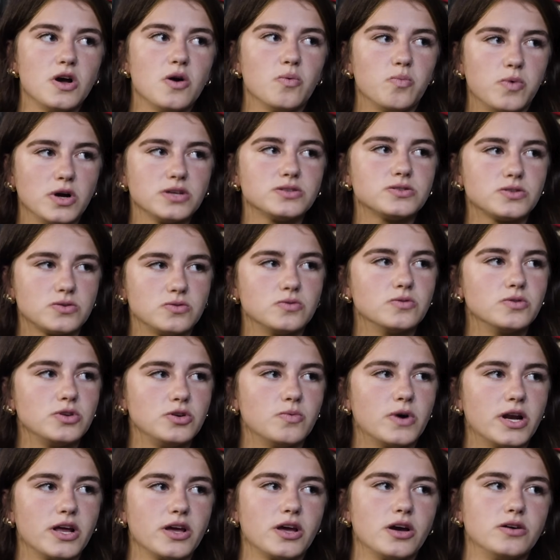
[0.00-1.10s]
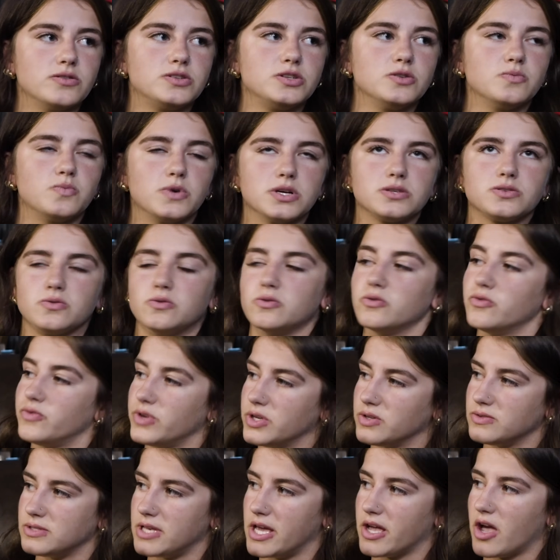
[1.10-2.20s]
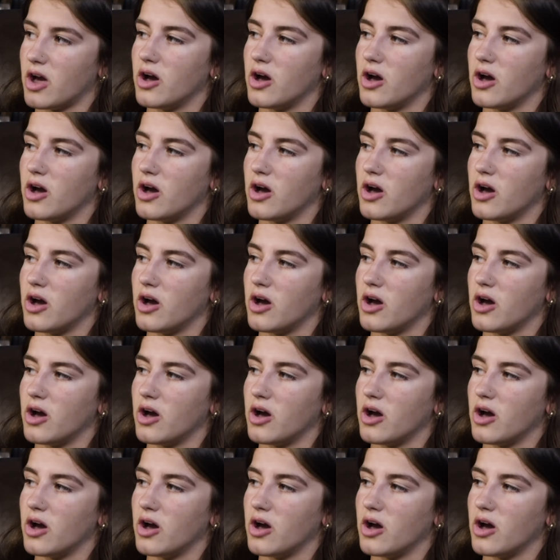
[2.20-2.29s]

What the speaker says: what school you want to go to, what school feels like